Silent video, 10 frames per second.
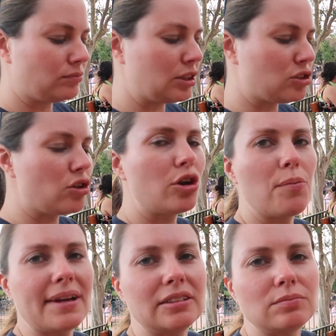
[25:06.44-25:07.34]
It's a little
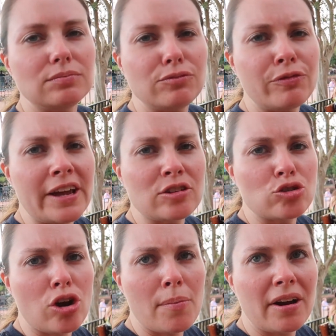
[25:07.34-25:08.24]
bit fake
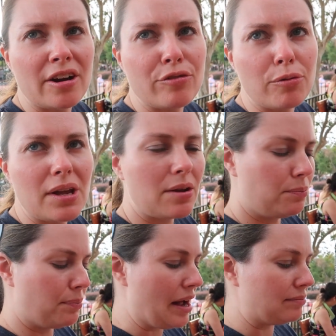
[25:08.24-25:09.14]
strawberry for me,
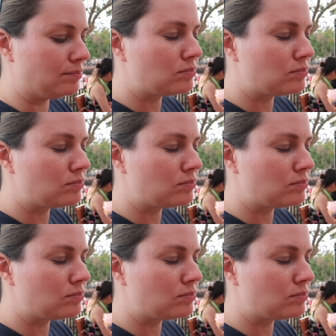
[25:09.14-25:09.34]
but